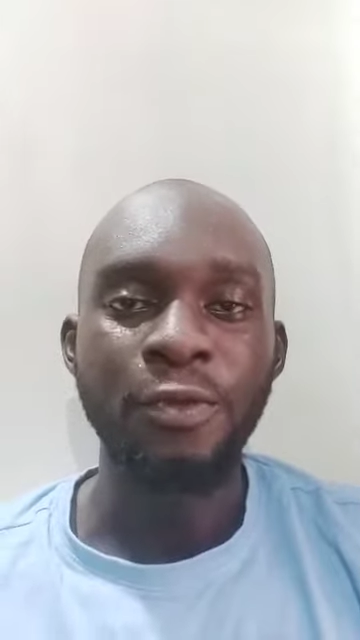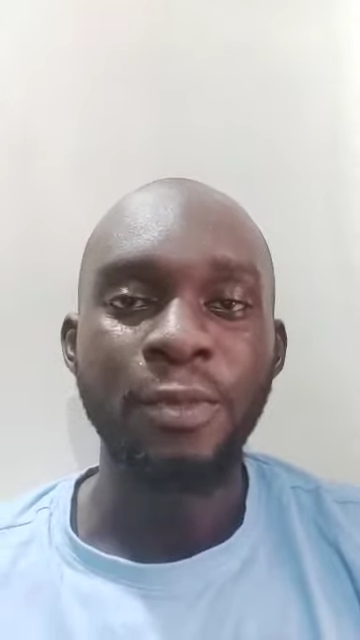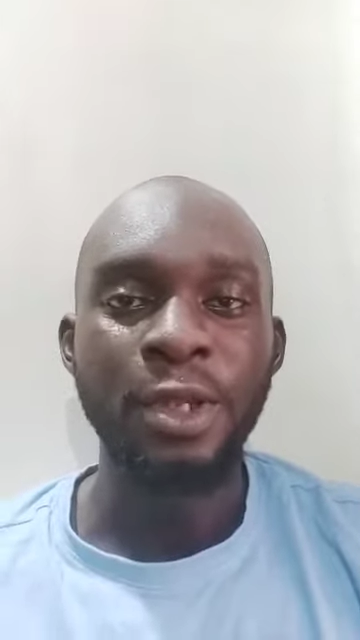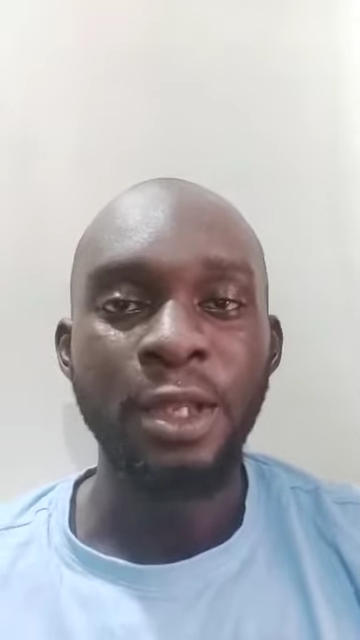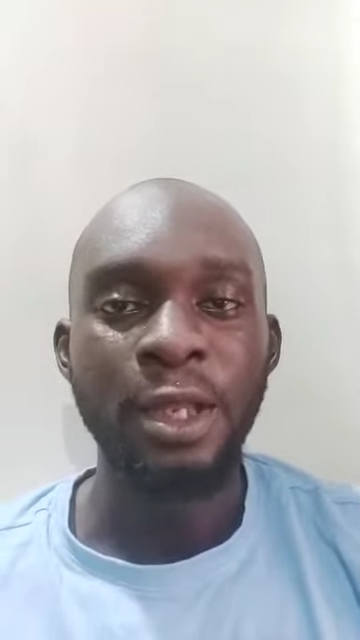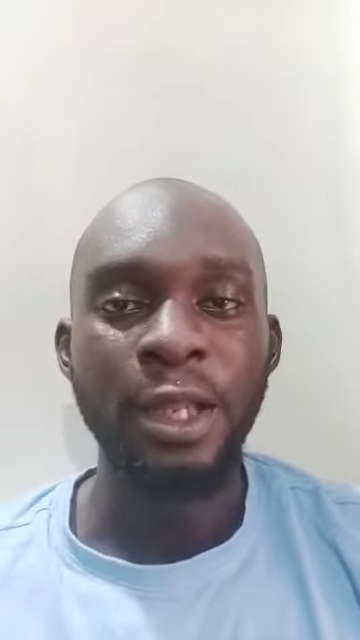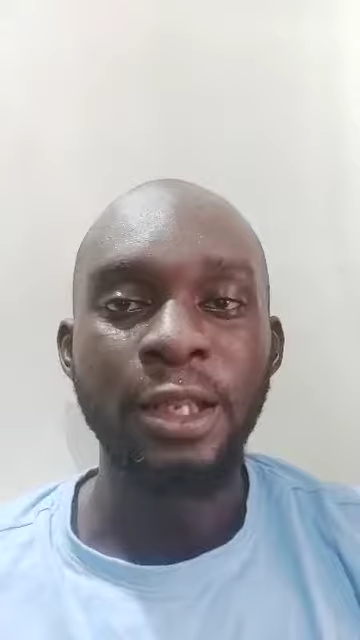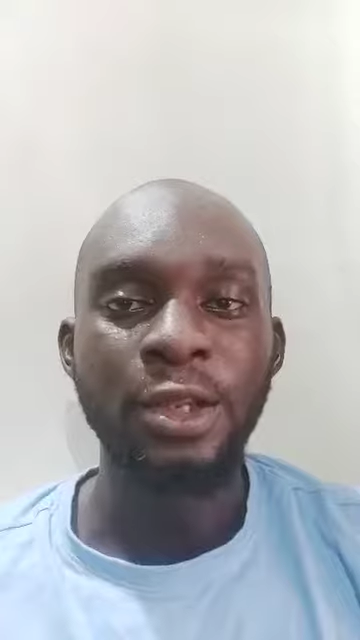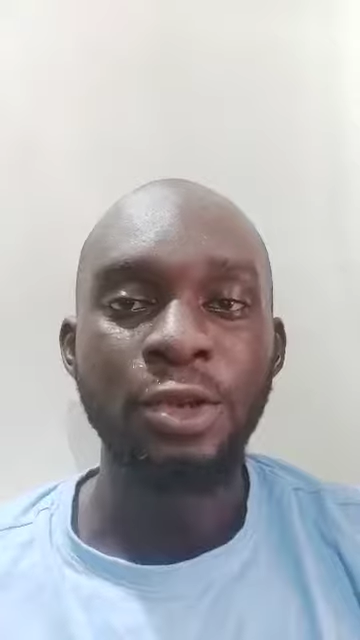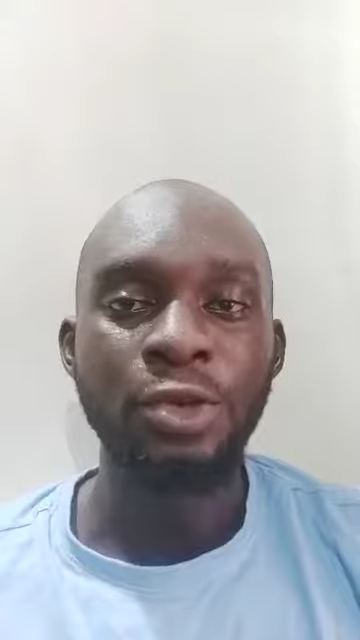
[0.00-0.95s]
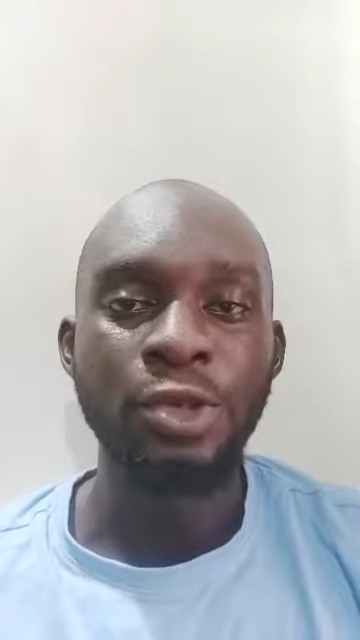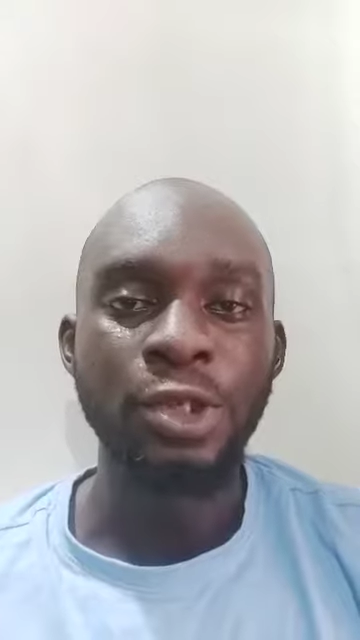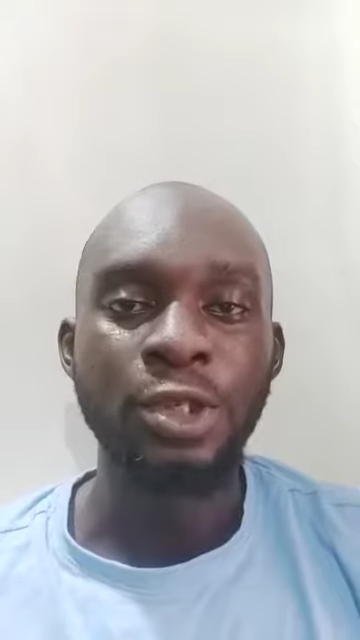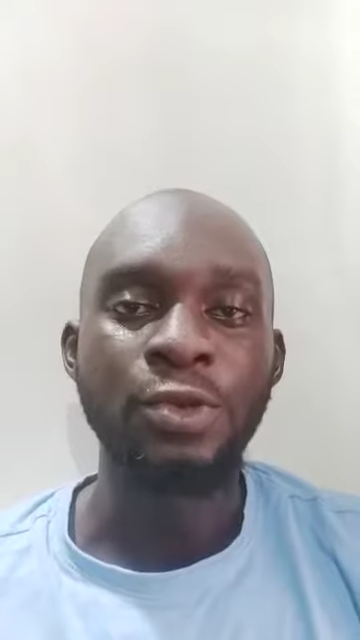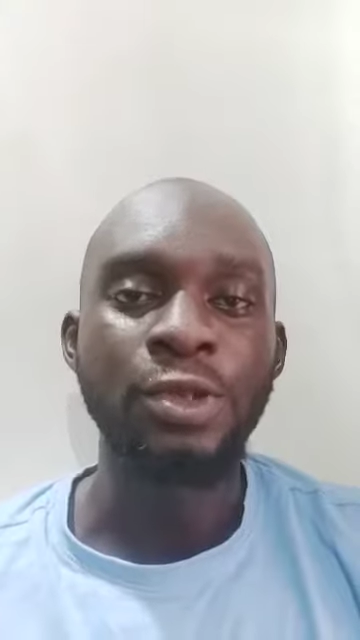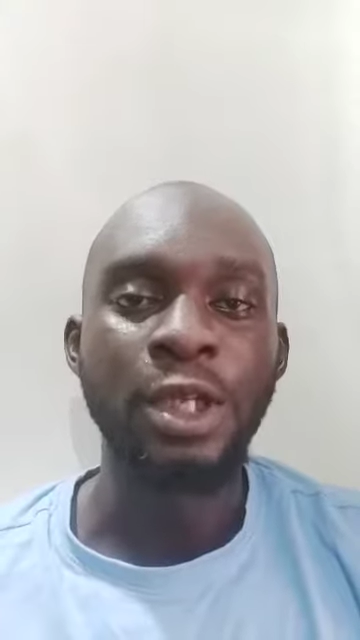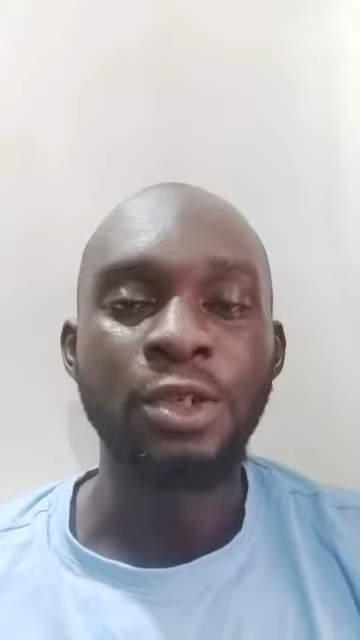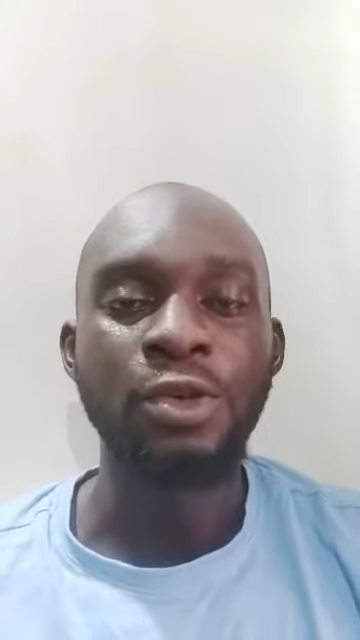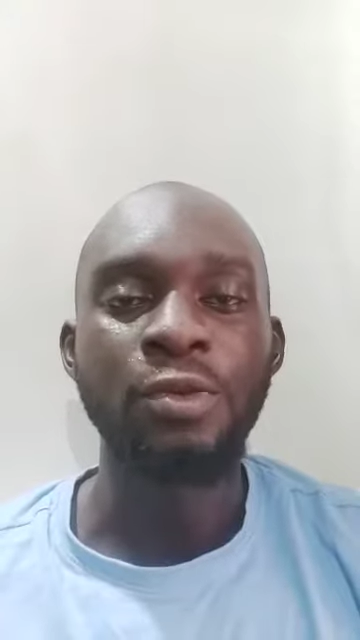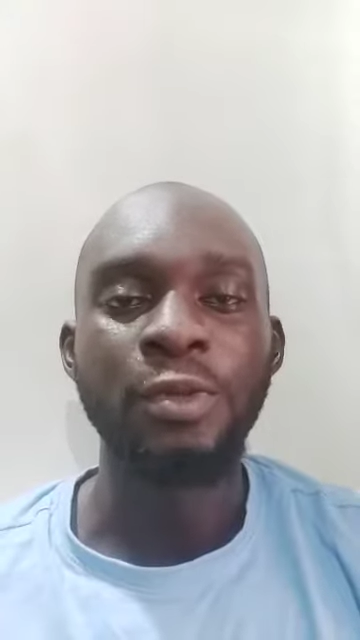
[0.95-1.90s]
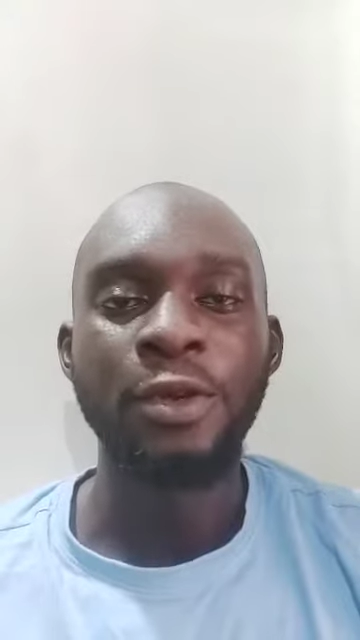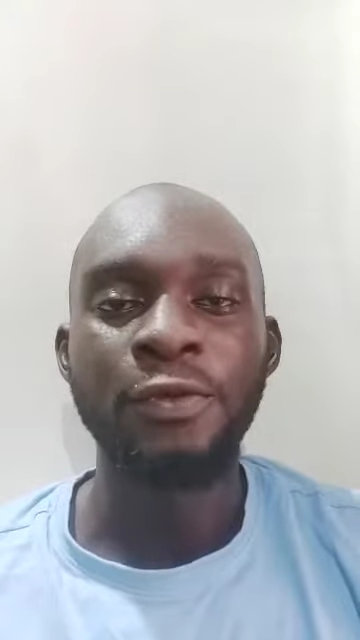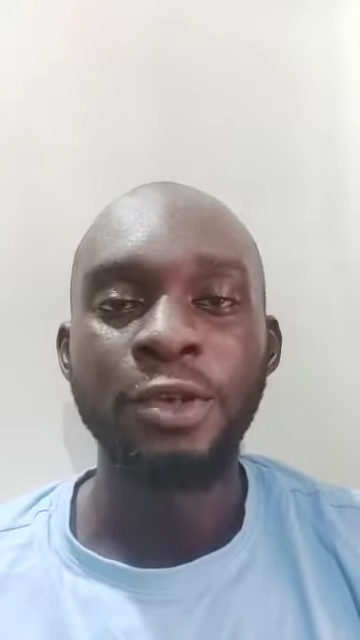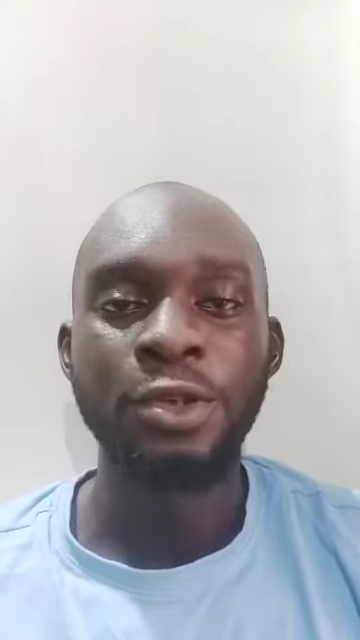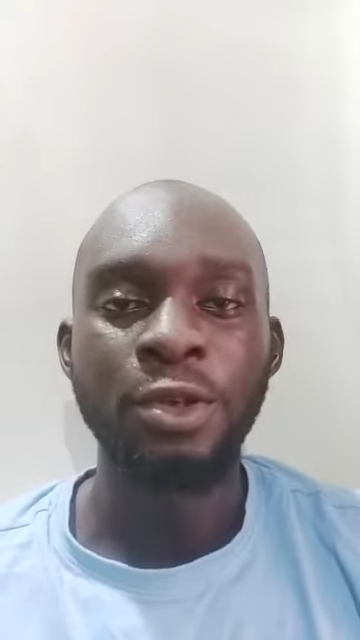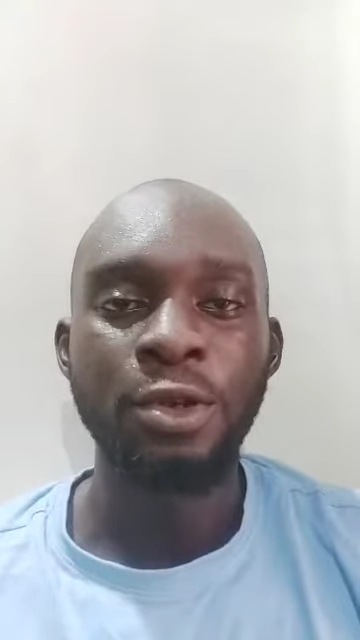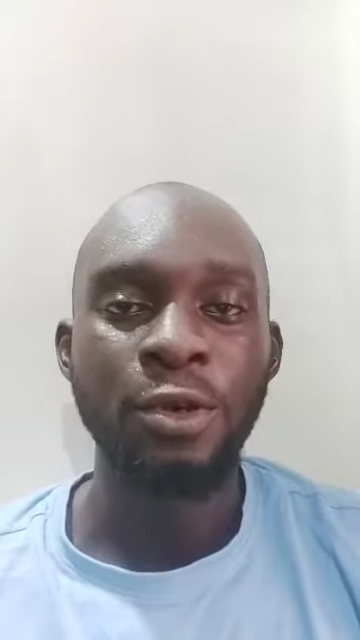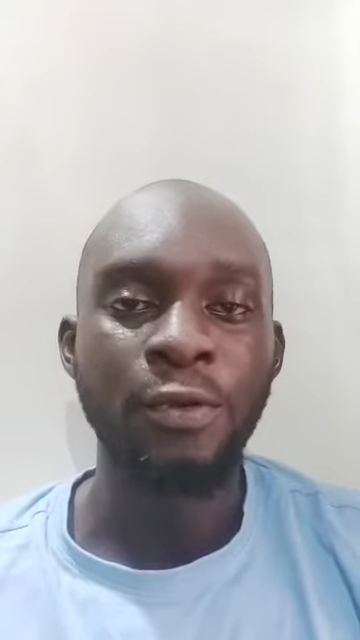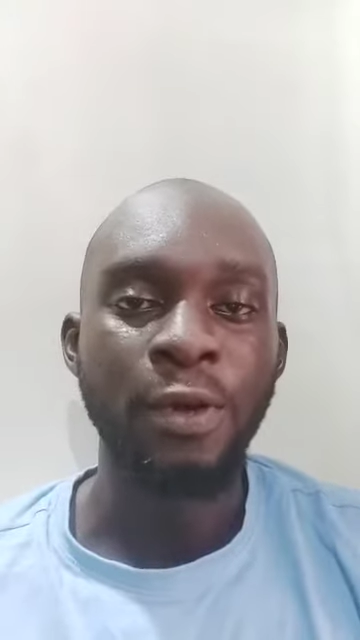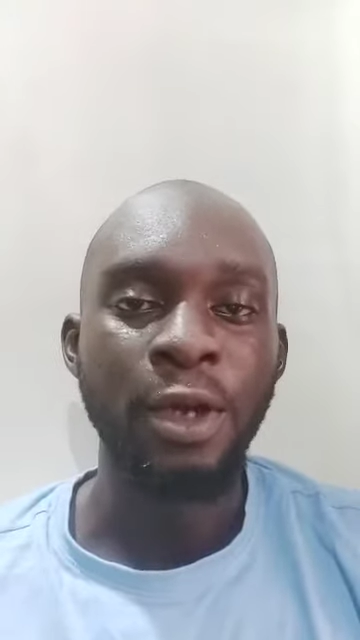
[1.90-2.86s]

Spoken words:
making learning a new skill that's going to make fresh yield of